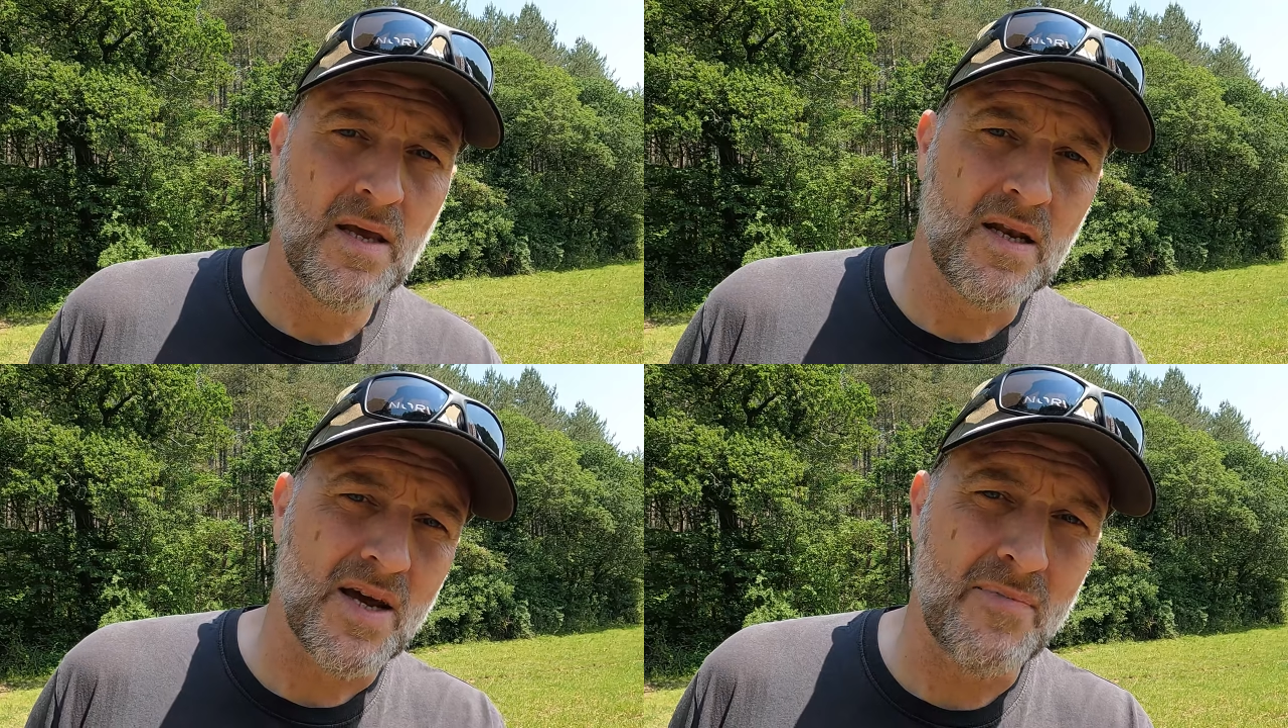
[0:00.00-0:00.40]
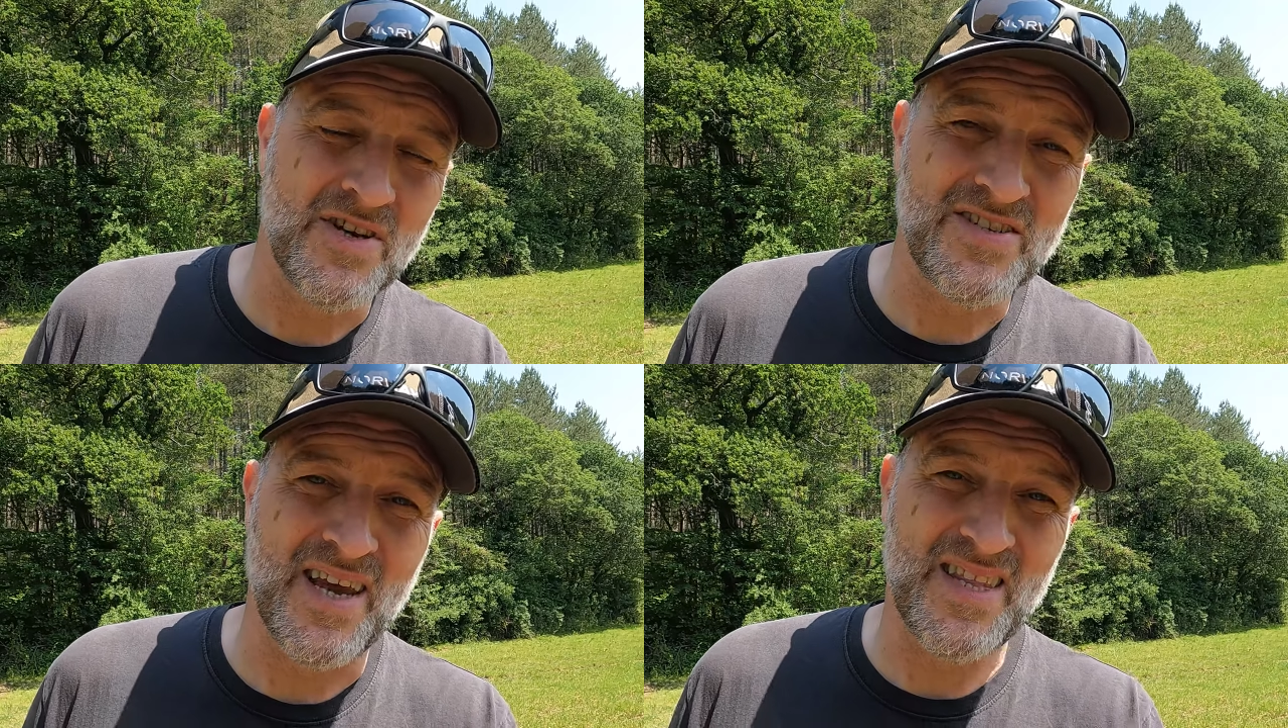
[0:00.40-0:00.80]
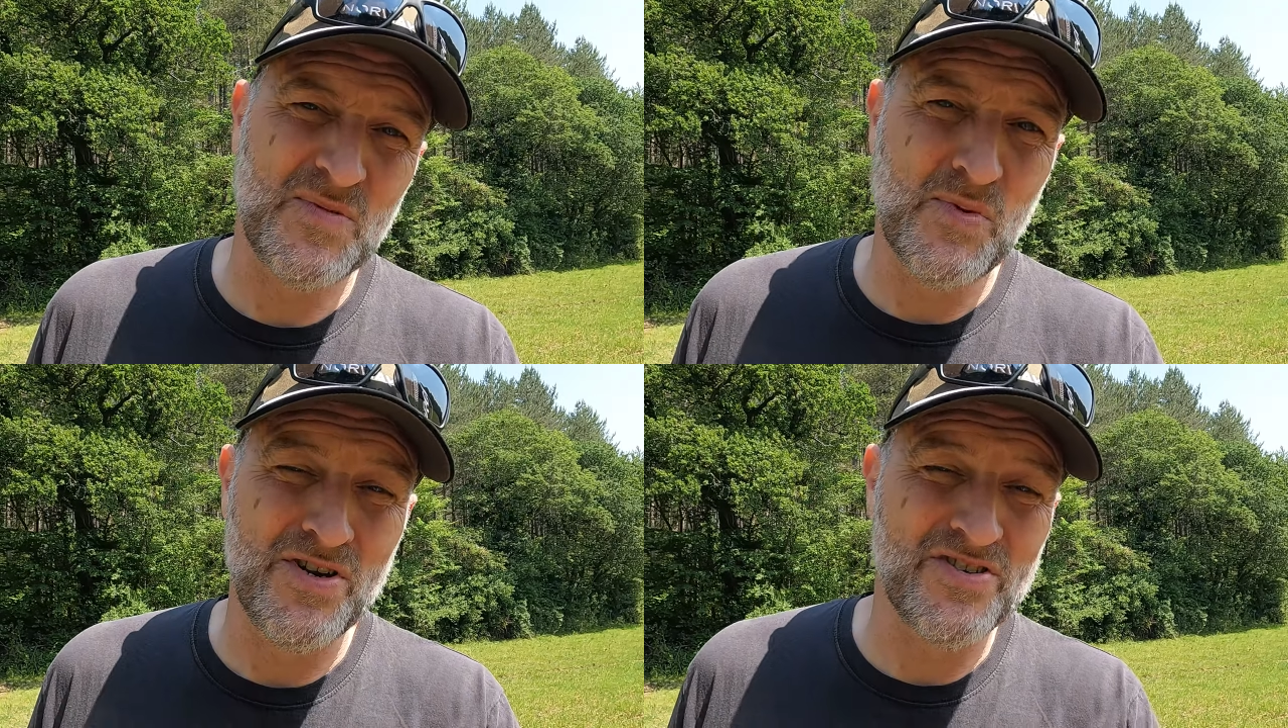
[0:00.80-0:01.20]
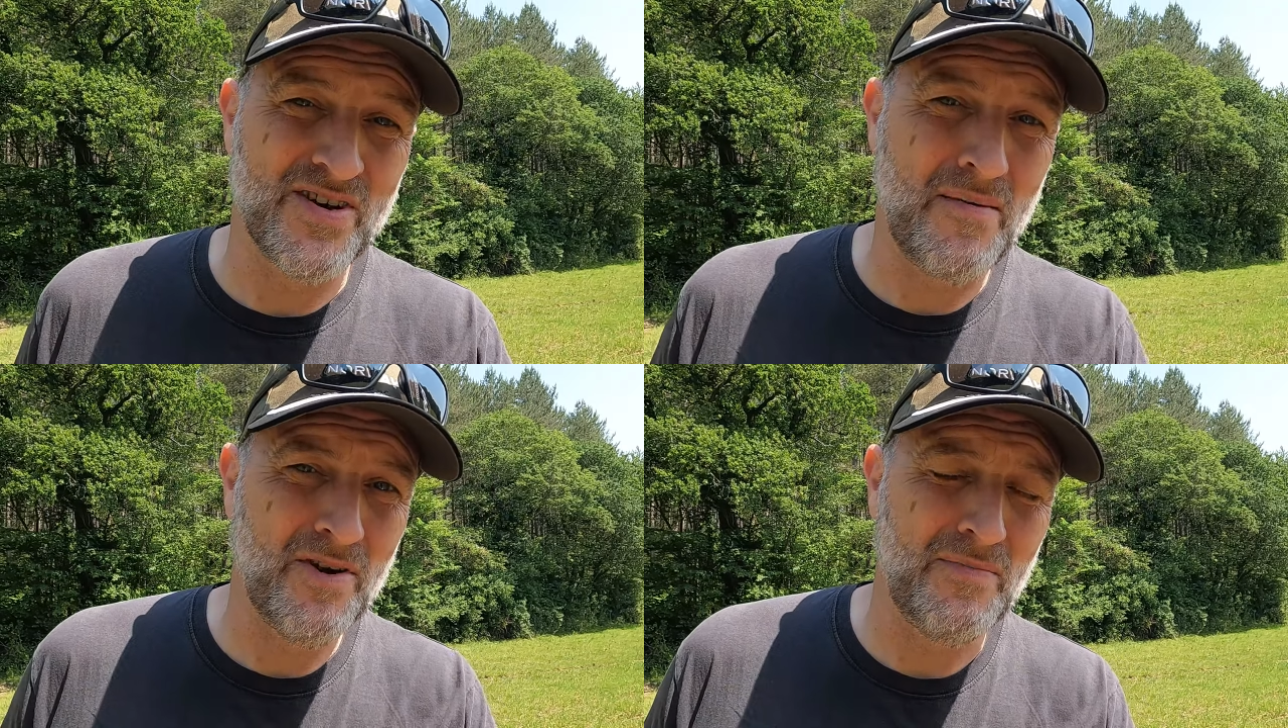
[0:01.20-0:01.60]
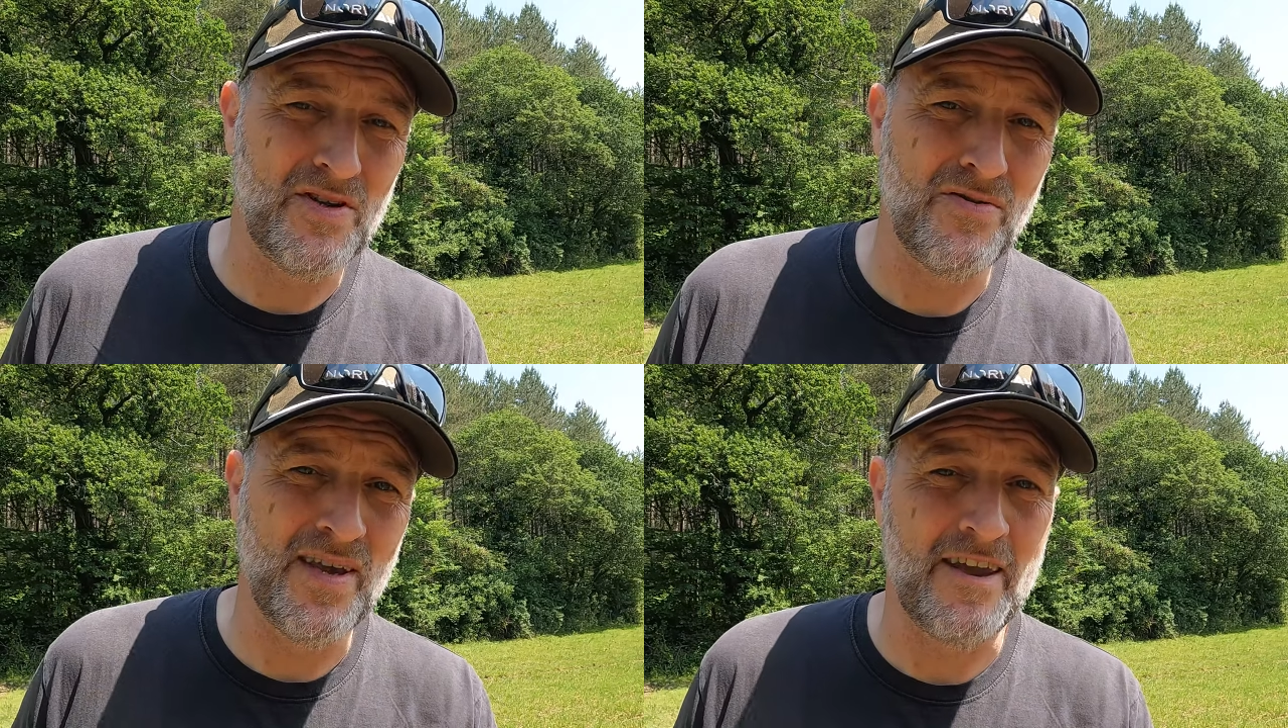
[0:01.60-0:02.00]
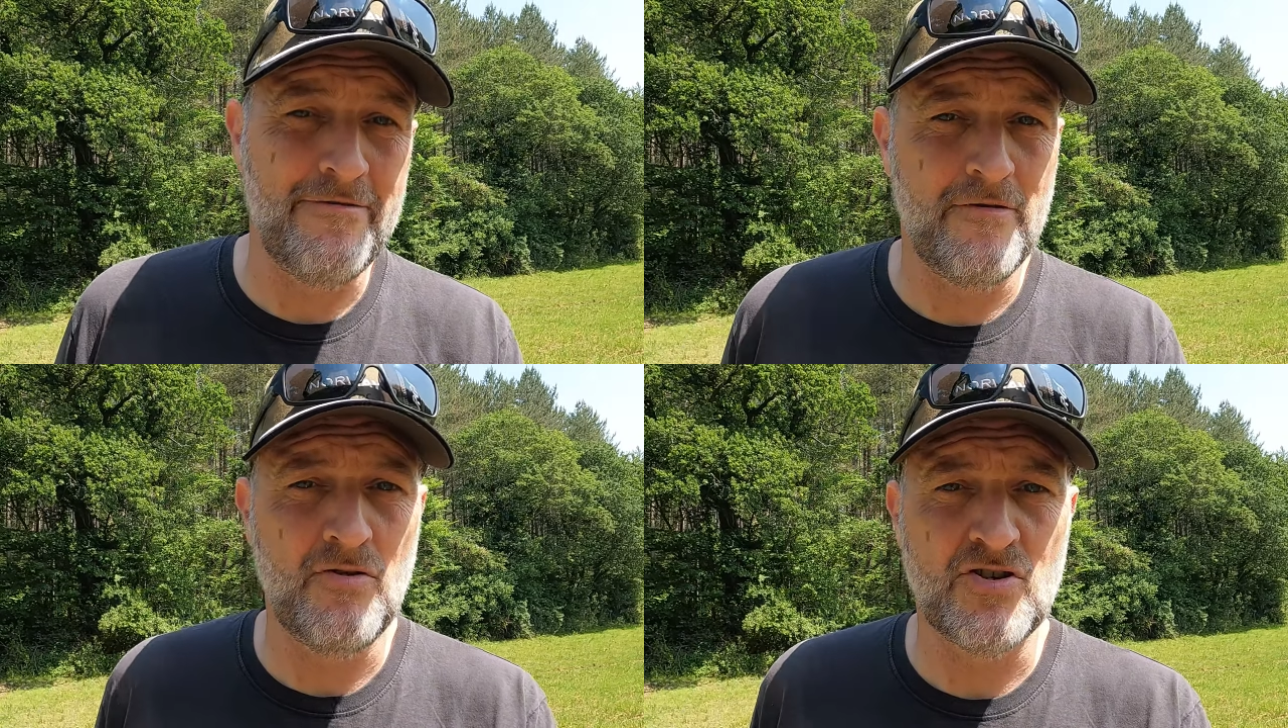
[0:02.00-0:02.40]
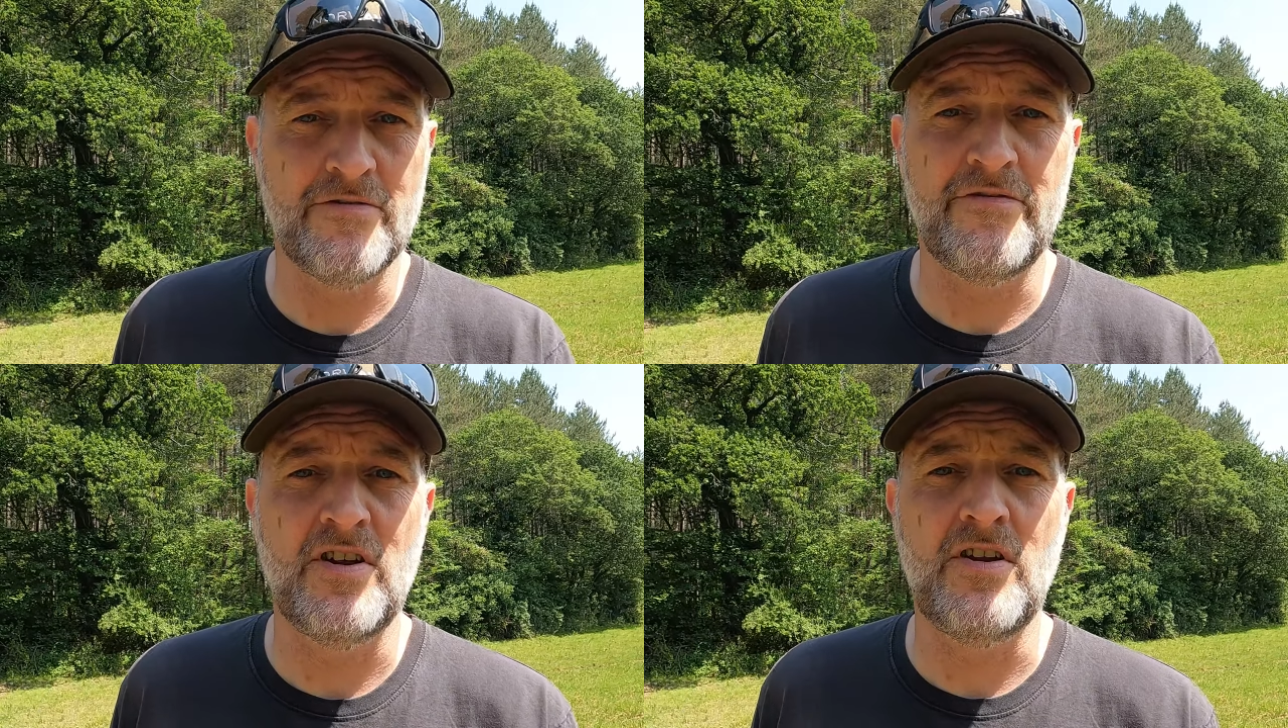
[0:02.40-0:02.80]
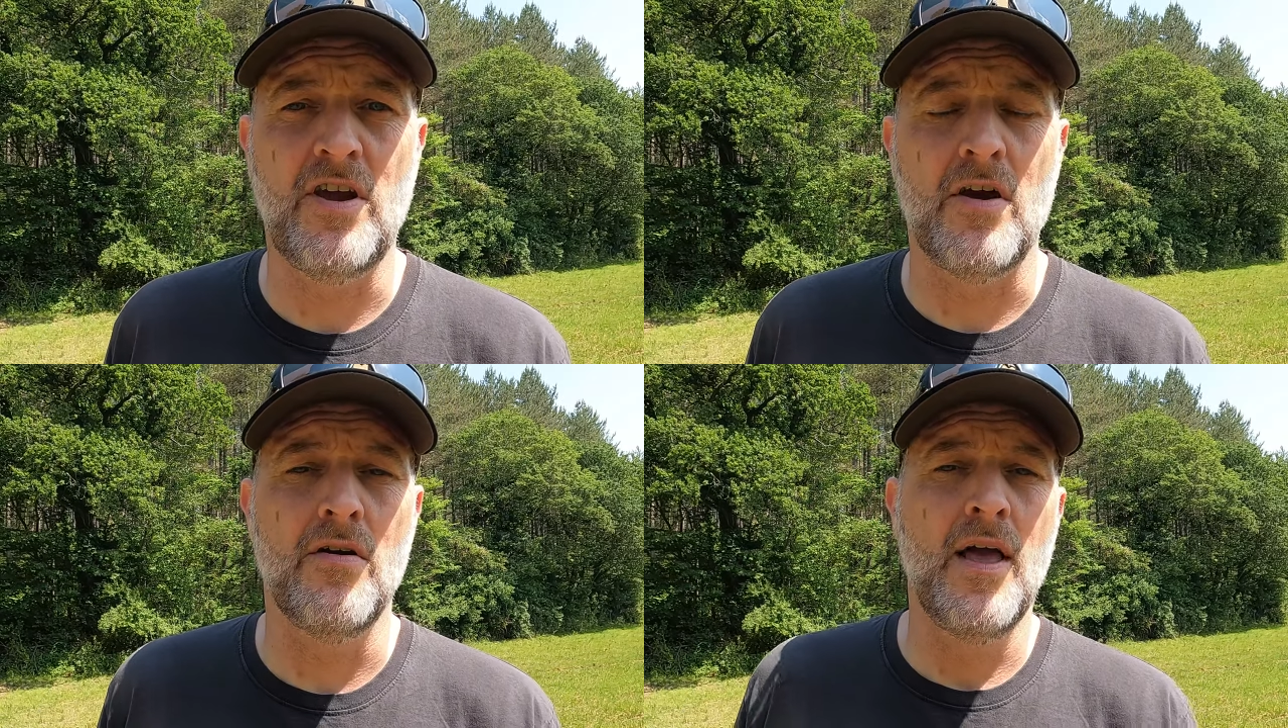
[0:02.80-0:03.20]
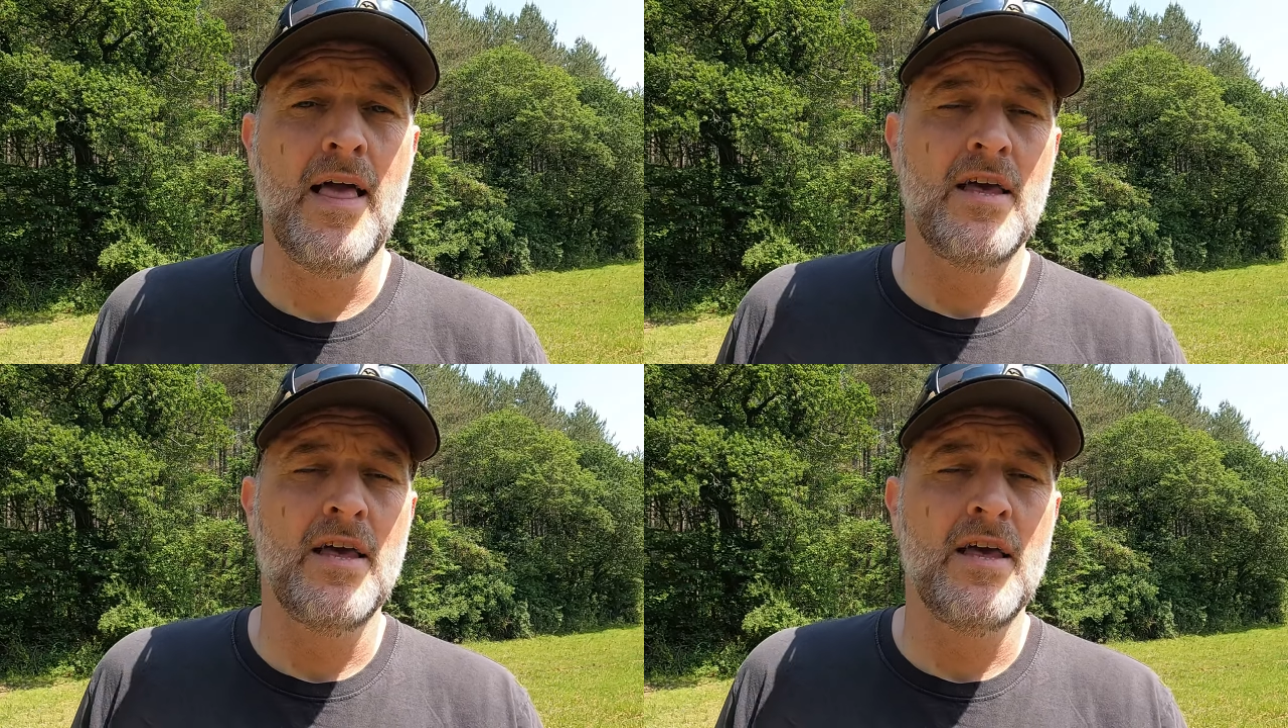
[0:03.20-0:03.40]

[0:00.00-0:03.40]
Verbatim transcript: Now I'm going to say at this point, I'm going to be doing a future video